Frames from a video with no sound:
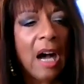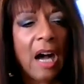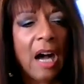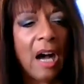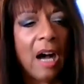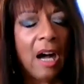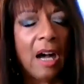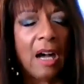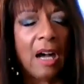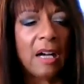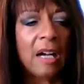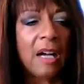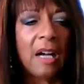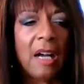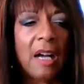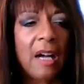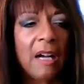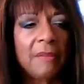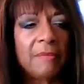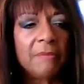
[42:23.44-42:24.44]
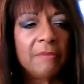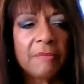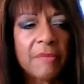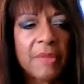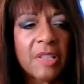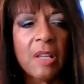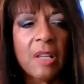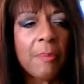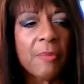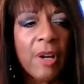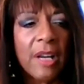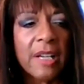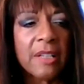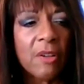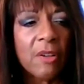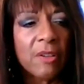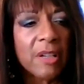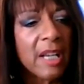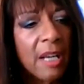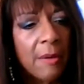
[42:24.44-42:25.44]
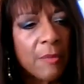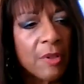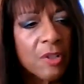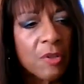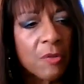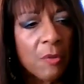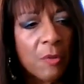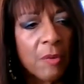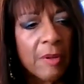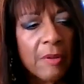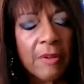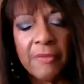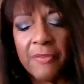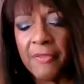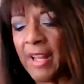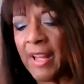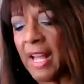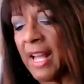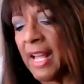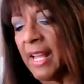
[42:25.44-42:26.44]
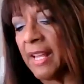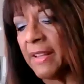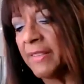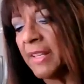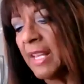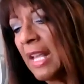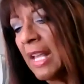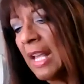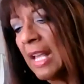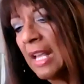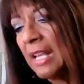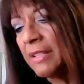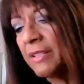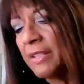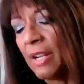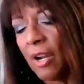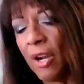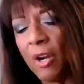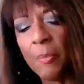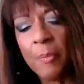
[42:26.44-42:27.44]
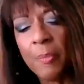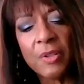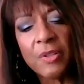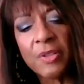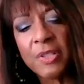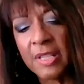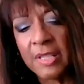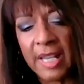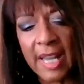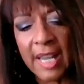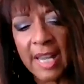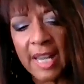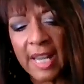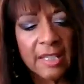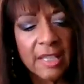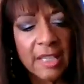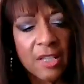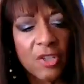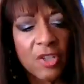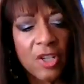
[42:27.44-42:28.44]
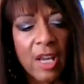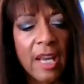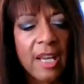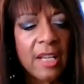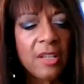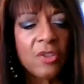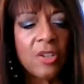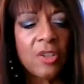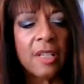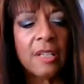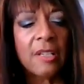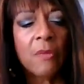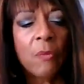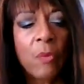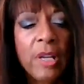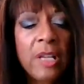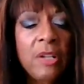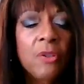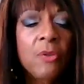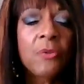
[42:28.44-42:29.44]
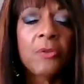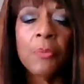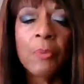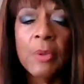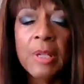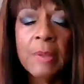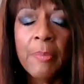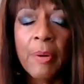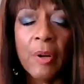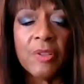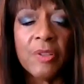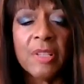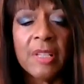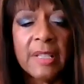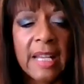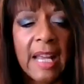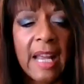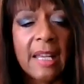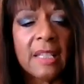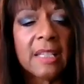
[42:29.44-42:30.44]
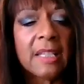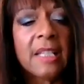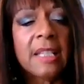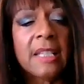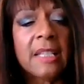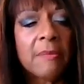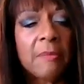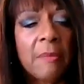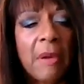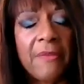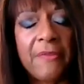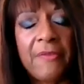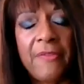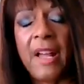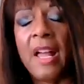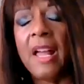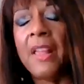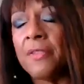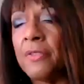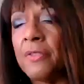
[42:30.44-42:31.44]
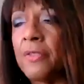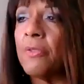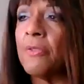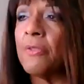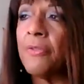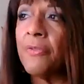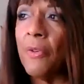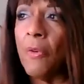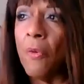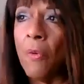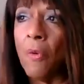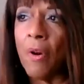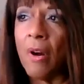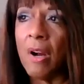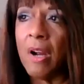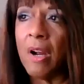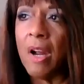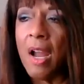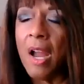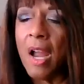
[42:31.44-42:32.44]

subarachnoid hemorrhage when we were 5, to her personality changing. We knew 3 personalities. My father knew 4.